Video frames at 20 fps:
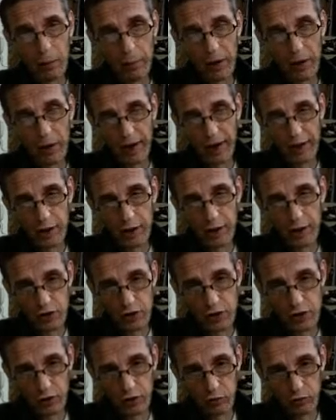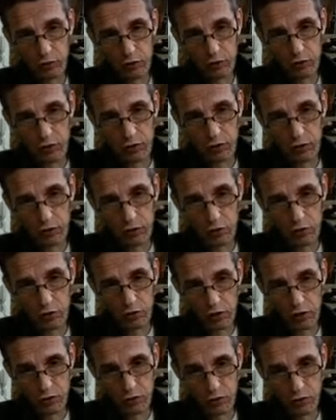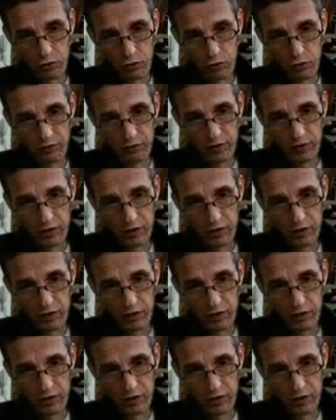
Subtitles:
Asia could cross over